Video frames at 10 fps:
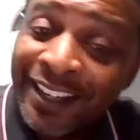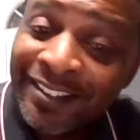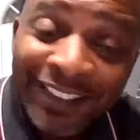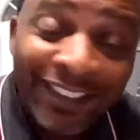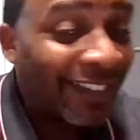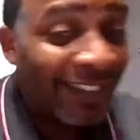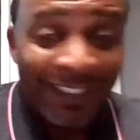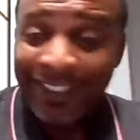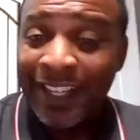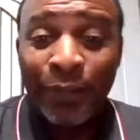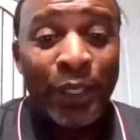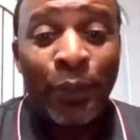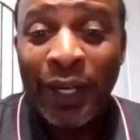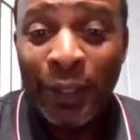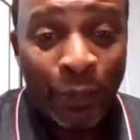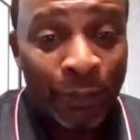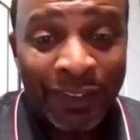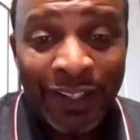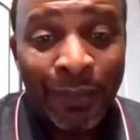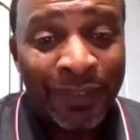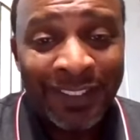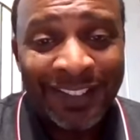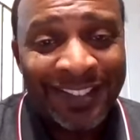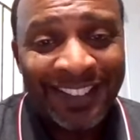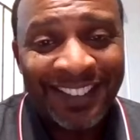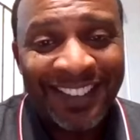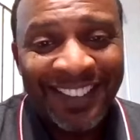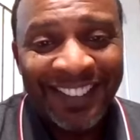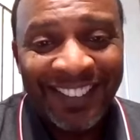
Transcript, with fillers: Texas does not require workman's compensation.